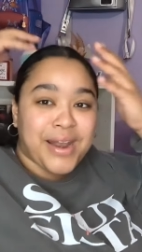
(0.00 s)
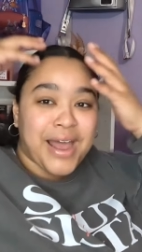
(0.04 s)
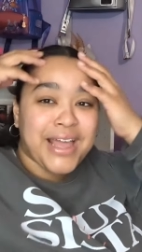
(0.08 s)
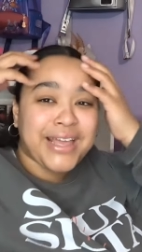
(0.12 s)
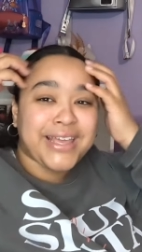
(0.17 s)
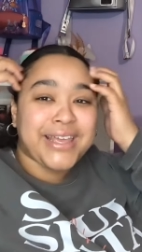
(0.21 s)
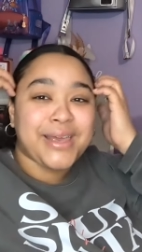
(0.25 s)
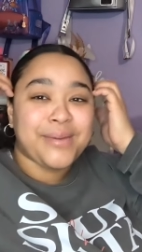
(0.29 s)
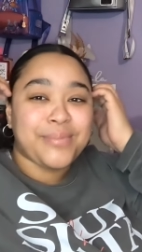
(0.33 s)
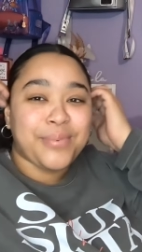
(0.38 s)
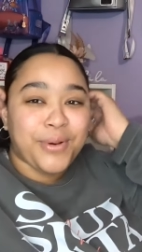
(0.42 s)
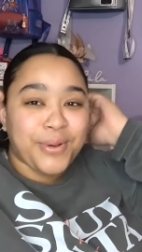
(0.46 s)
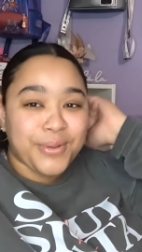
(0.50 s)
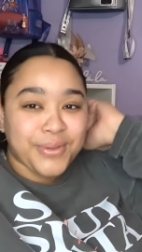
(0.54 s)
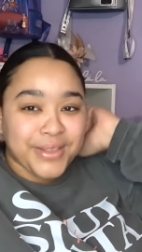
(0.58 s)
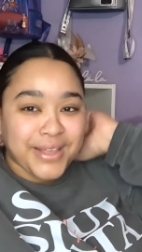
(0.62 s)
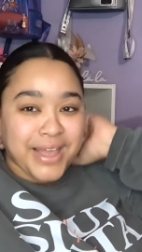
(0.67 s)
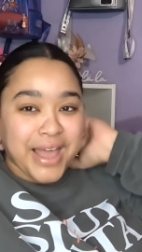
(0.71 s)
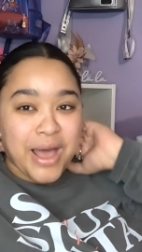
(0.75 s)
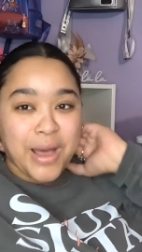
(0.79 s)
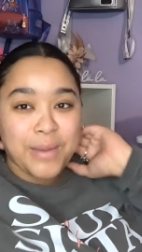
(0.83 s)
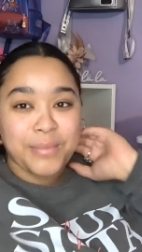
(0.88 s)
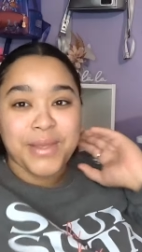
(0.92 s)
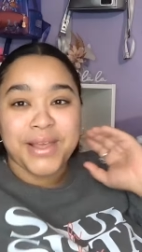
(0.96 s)
I keep holding
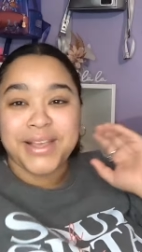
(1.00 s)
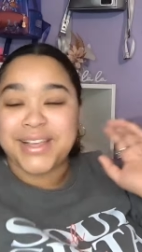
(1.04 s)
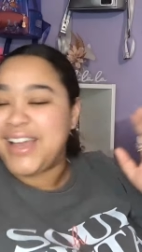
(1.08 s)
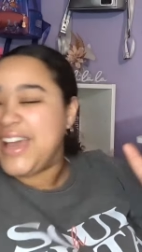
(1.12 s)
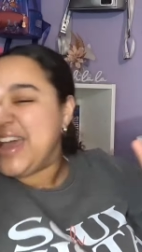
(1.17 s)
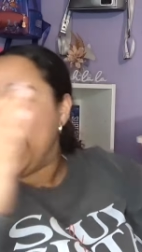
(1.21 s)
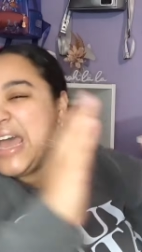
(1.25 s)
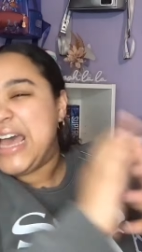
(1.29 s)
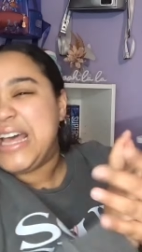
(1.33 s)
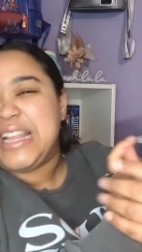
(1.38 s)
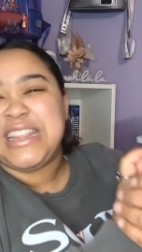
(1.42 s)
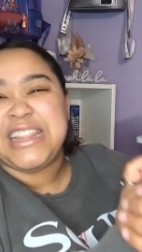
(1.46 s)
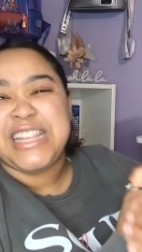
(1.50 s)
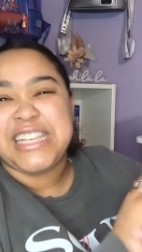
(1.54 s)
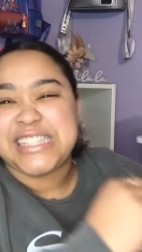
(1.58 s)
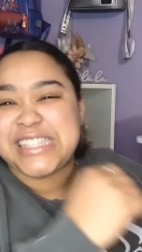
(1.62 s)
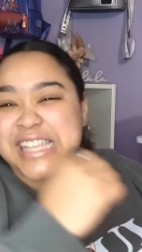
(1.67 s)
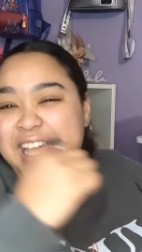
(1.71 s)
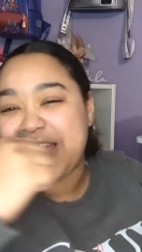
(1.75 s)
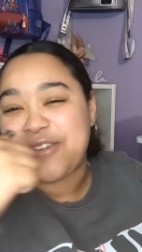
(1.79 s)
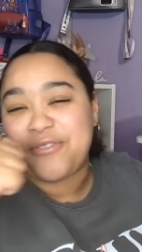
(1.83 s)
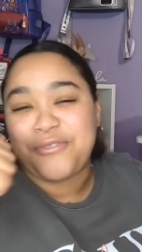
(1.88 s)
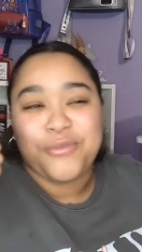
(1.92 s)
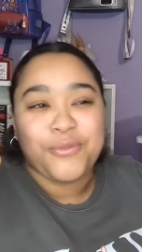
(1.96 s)
out. I'm like this
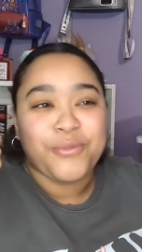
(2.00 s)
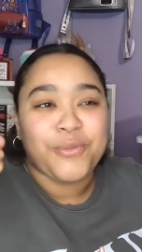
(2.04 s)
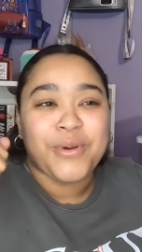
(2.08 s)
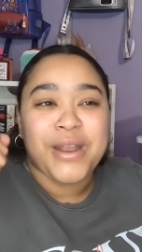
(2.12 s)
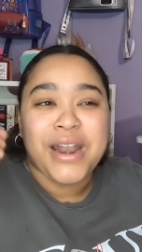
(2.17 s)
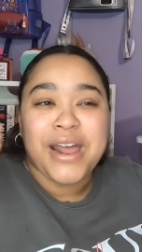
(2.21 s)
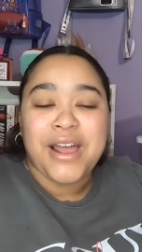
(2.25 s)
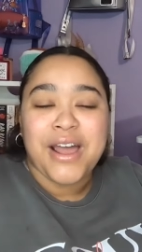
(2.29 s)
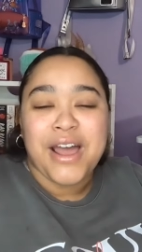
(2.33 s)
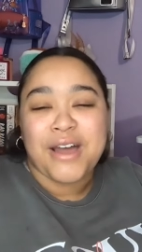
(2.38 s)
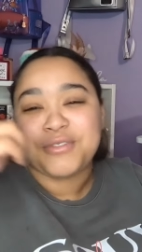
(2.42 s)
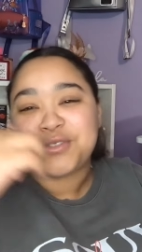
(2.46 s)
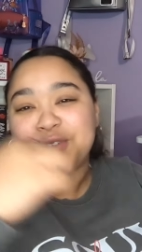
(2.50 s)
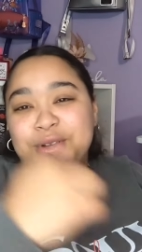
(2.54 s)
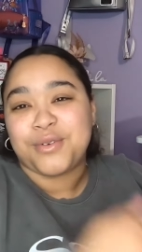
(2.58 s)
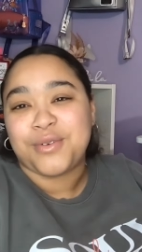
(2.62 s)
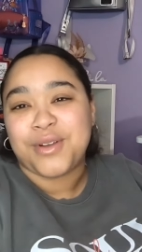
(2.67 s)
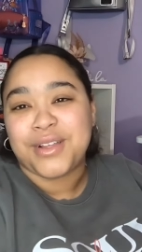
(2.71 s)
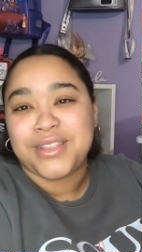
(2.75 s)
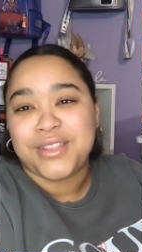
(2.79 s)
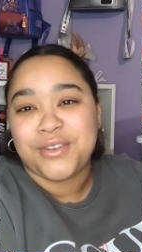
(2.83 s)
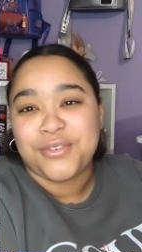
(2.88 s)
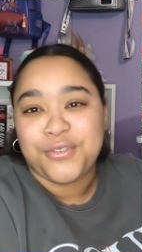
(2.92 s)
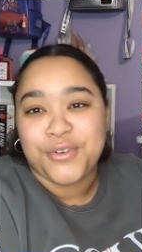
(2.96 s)
when I after I
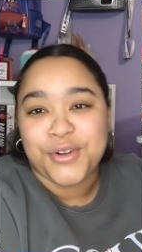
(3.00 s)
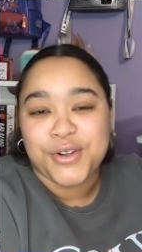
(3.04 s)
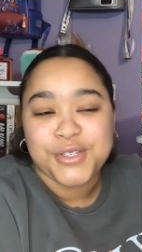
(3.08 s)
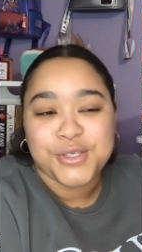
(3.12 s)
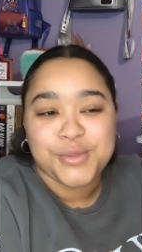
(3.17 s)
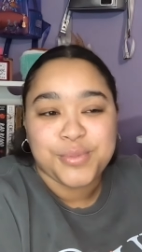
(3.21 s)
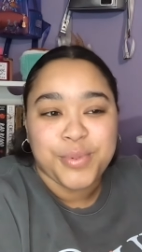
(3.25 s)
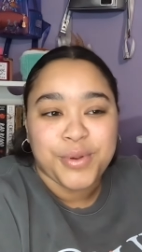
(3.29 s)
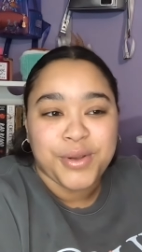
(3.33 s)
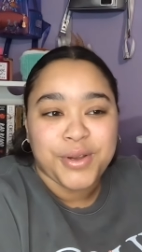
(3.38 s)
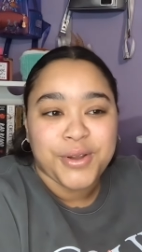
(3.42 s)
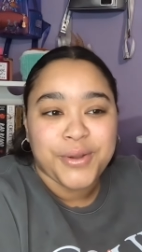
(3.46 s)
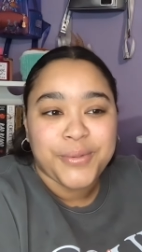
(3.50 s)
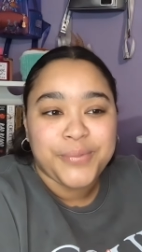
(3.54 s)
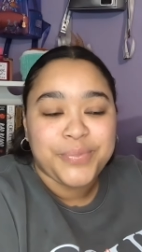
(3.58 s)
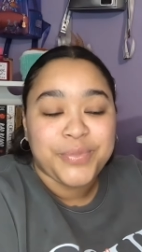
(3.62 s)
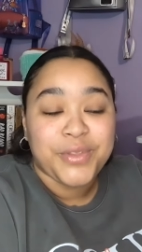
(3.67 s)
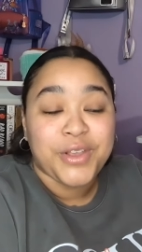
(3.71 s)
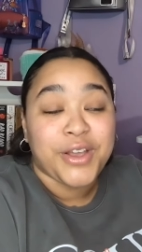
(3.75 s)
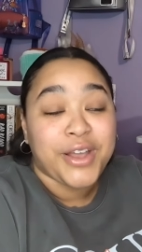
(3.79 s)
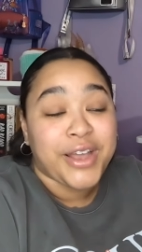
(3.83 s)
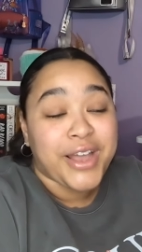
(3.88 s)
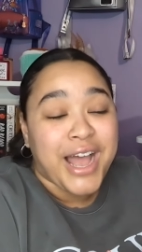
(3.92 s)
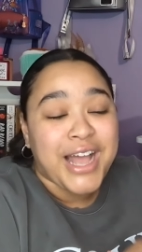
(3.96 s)
read the first book,
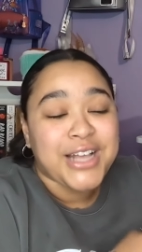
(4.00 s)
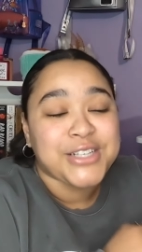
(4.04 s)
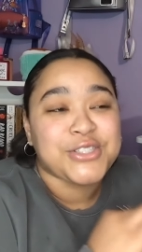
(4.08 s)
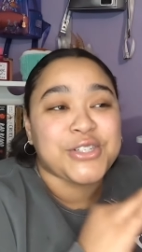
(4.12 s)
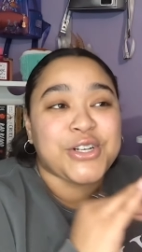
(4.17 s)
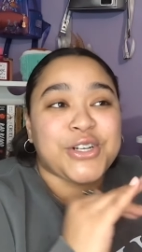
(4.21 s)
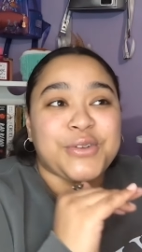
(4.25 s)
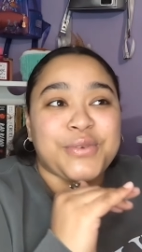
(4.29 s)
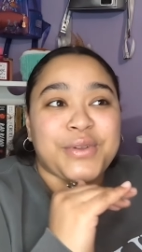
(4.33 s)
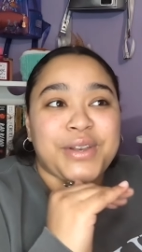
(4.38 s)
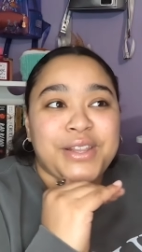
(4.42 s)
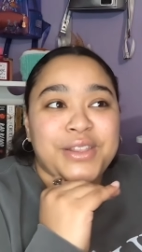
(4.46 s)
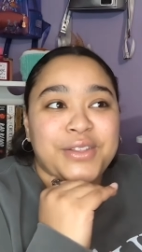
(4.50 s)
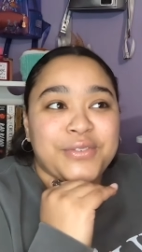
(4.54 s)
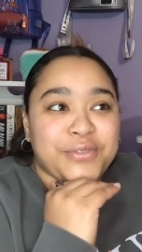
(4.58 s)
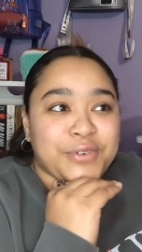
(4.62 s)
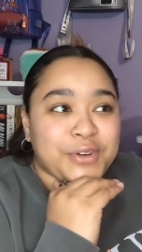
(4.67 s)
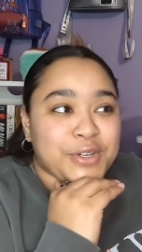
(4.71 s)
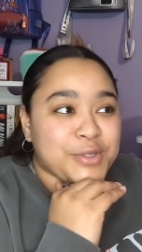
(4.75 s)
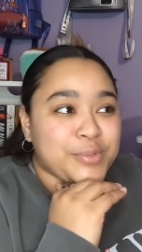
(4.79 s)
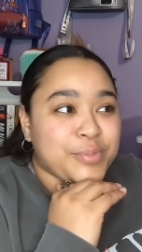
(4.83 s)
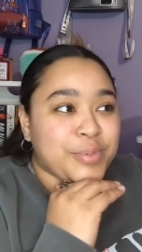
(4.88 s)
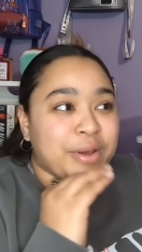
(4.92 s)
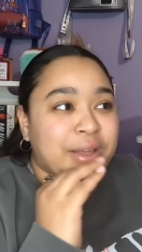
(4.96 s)
I started reading the
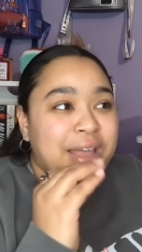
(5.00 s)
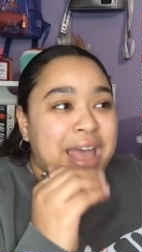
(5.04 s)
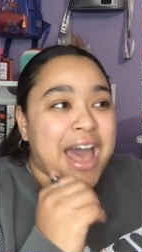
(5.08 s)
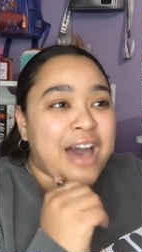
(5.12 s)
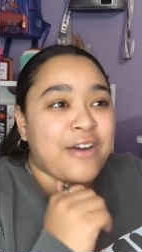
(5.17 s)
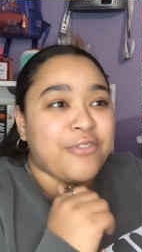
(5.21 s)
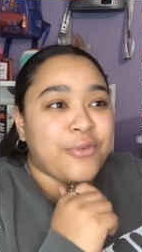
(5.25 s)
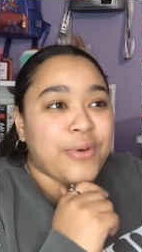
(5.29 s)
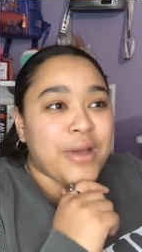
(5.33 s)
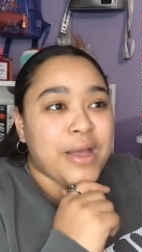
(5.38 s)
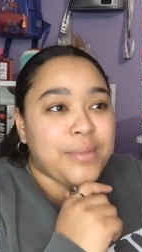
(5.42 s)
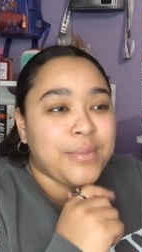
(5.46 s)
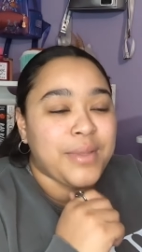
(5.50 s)
first book halfway.